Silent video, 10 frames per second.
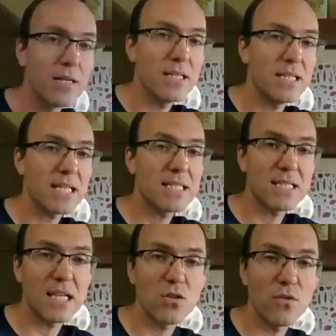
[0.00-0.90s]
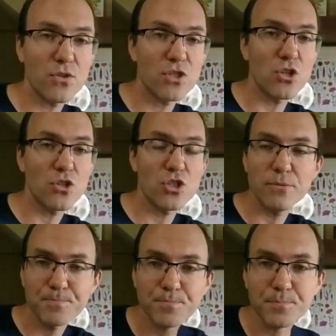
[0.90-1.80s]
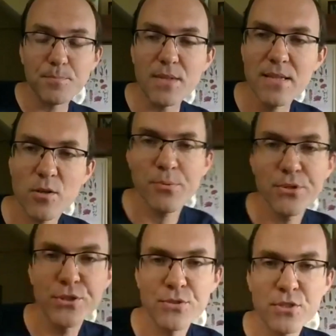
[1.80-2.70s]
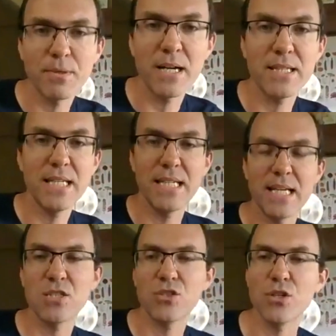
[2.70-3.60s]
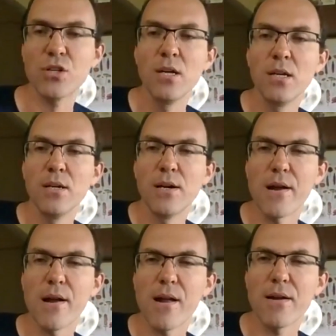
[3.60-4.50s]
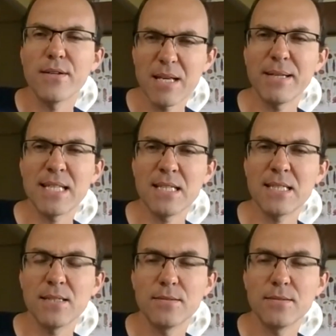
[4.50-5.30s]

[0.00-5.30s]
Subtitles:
the indexes that go for search that are produced by the indexer. Does that make sense?